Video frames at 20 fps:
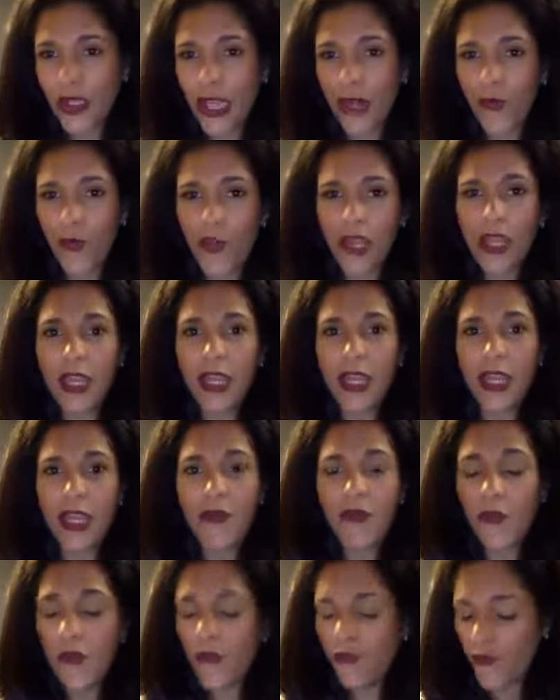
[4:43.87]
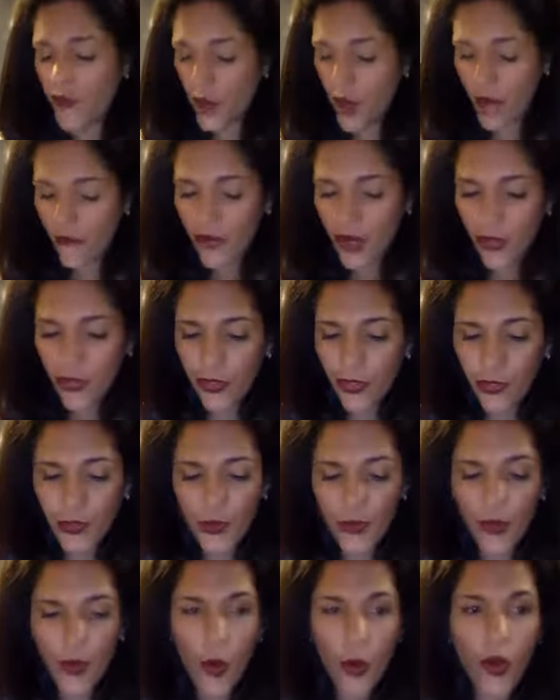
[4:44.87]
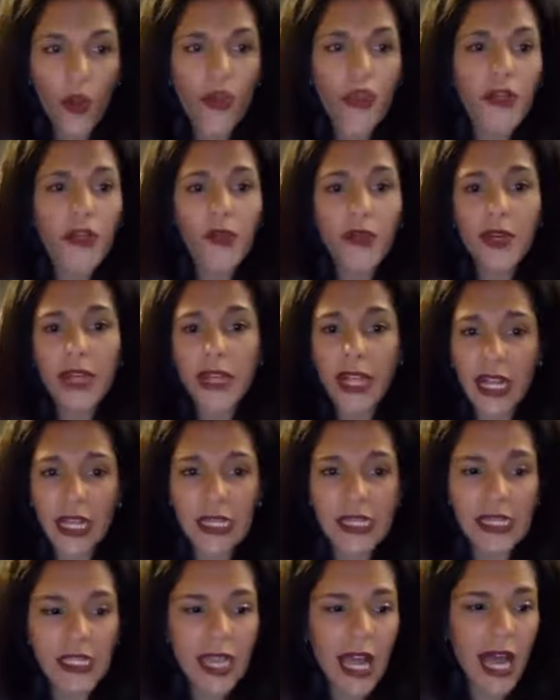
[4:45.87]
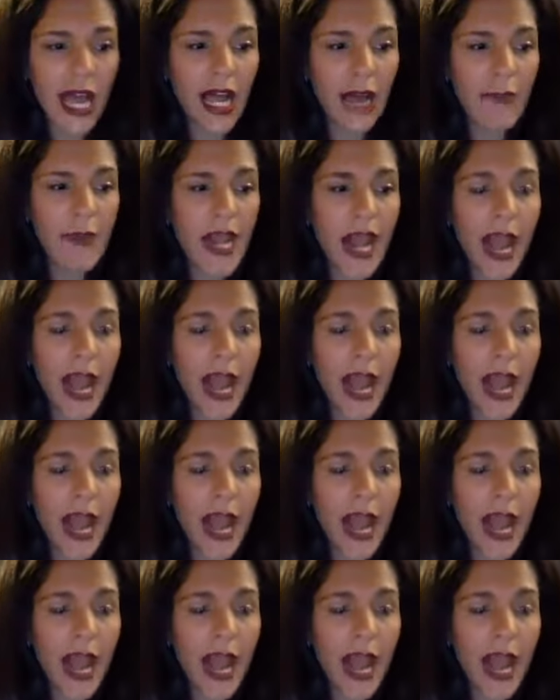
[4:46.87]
and if you have gone through all the 3 days, by